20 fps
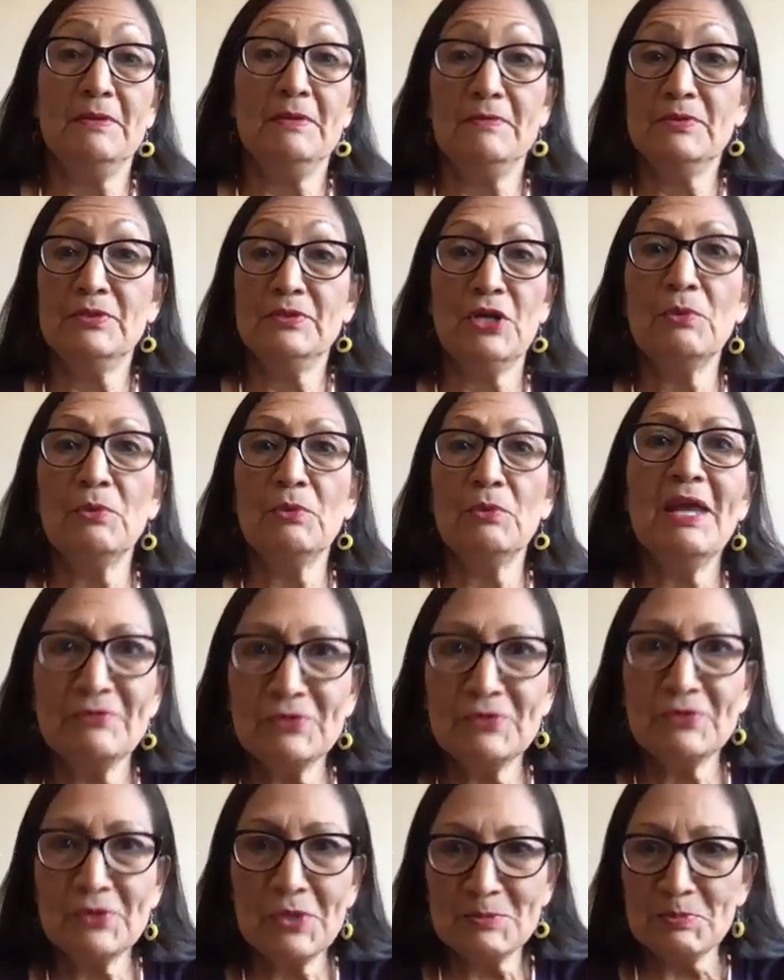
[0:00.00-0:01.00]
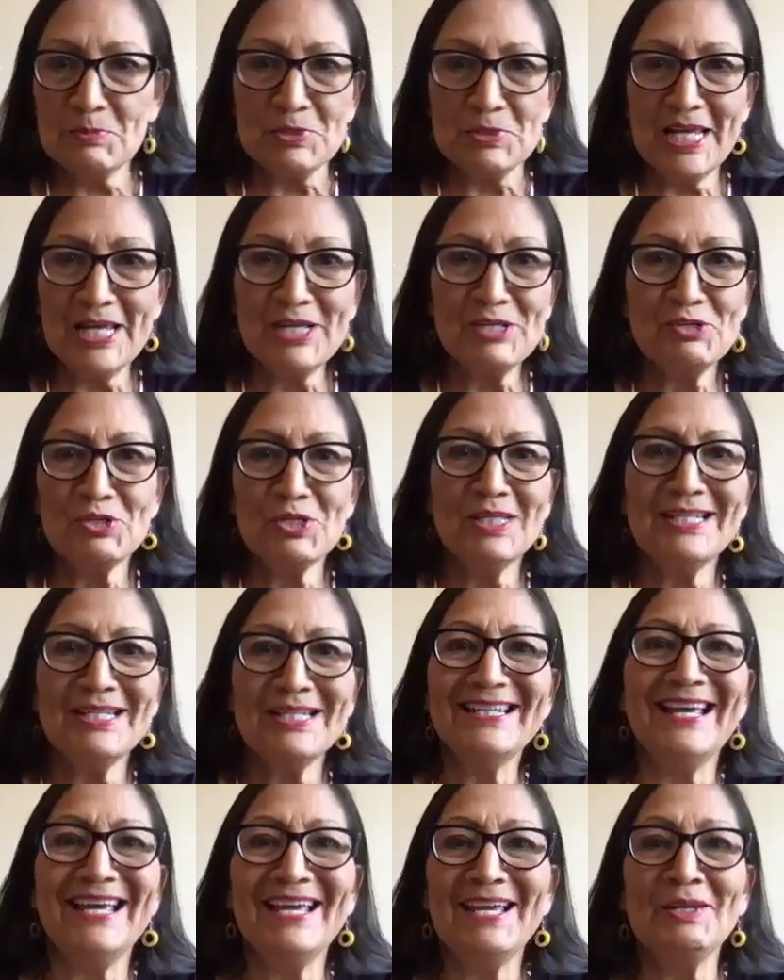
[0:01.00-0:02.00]
don't have
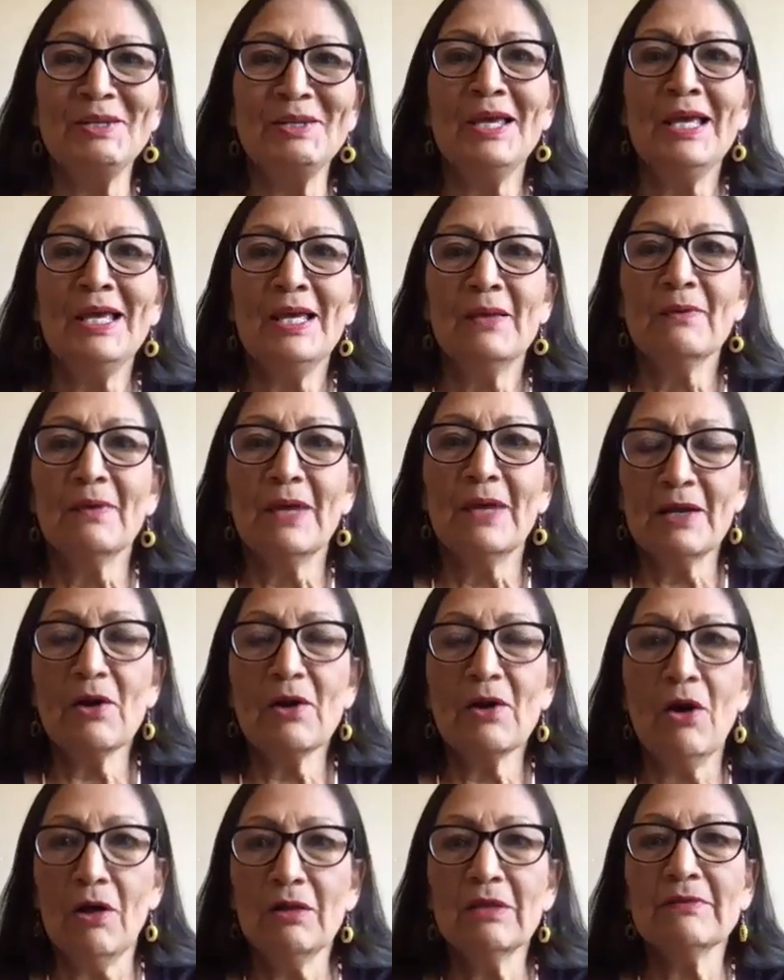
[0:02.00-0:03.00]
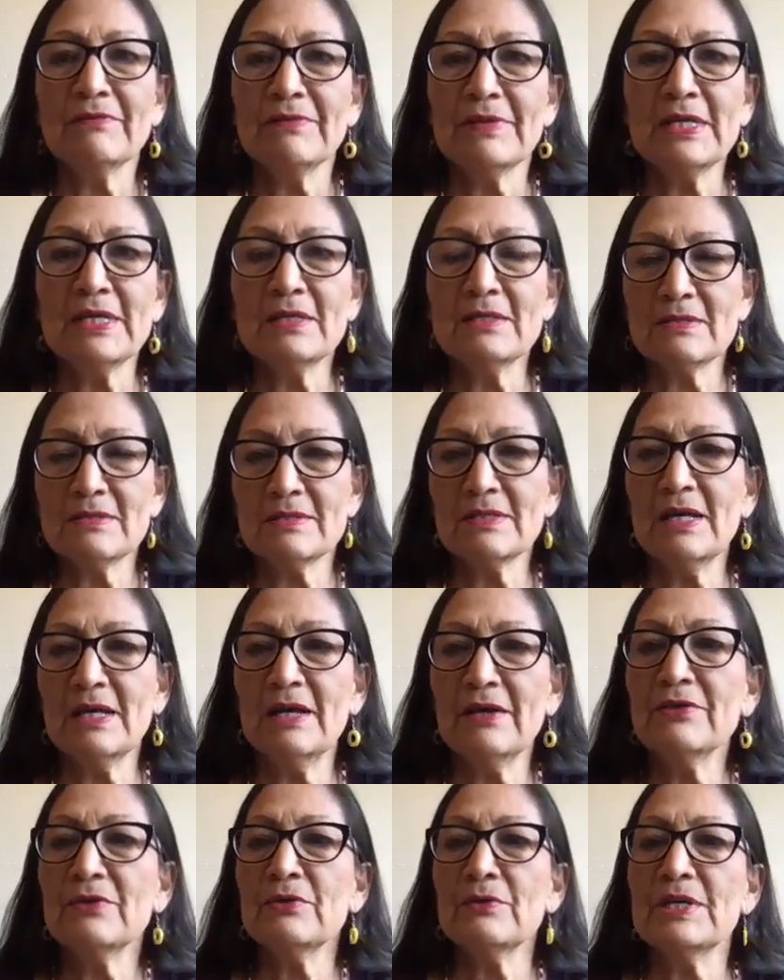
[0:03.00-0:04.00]
transportation, and like all of these
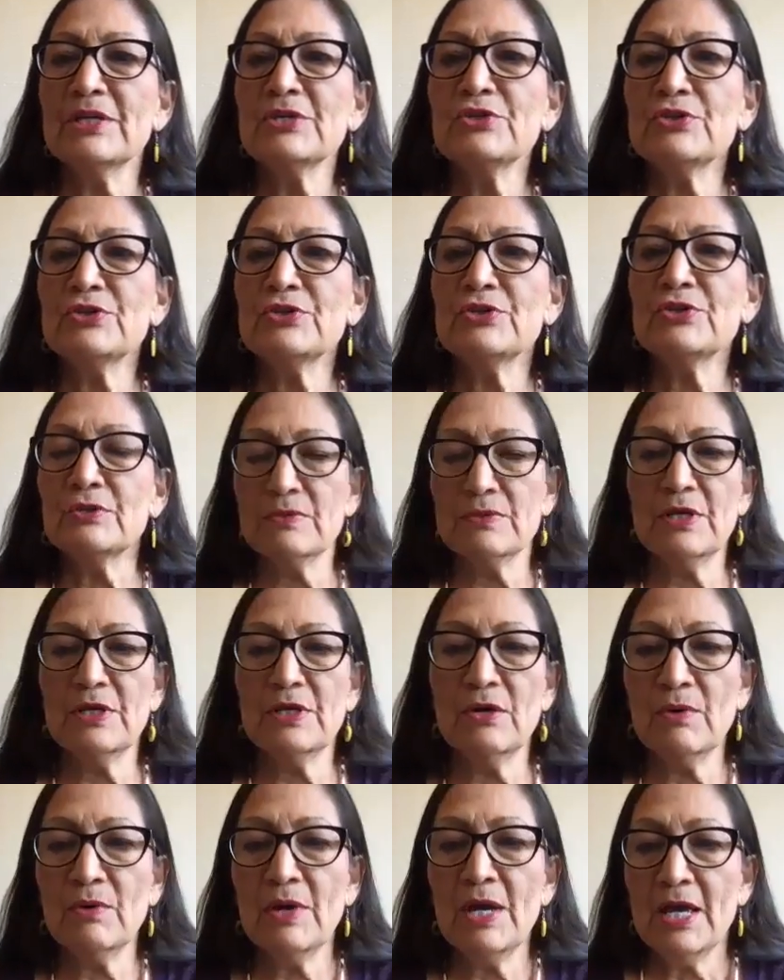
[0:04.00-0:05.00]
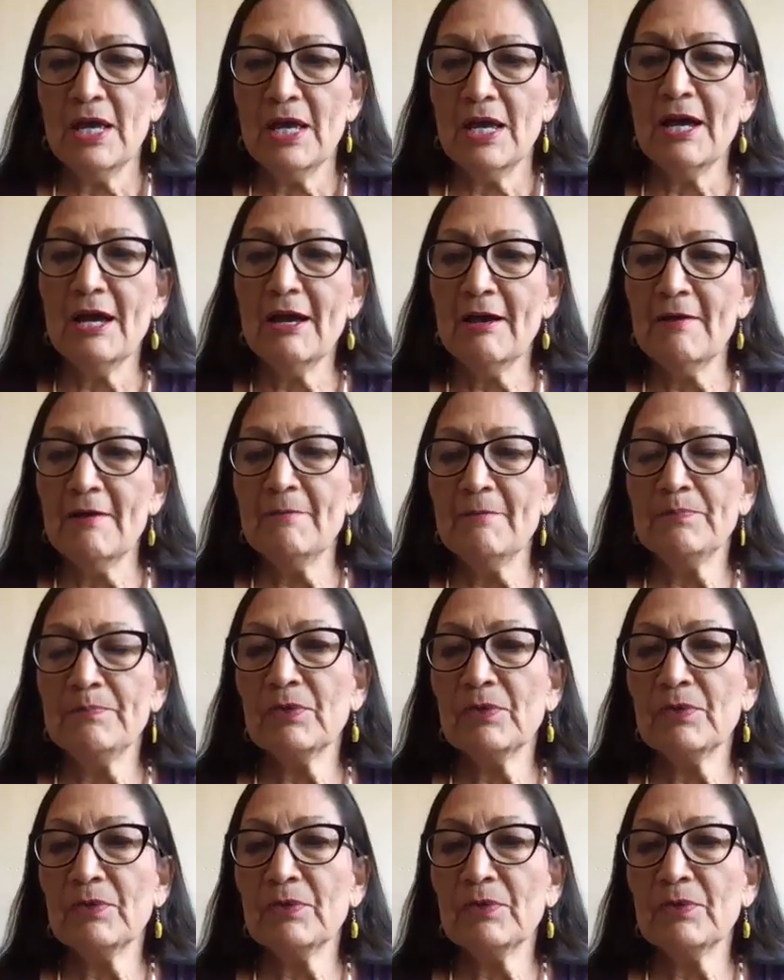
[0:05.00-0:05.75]
other issues. So I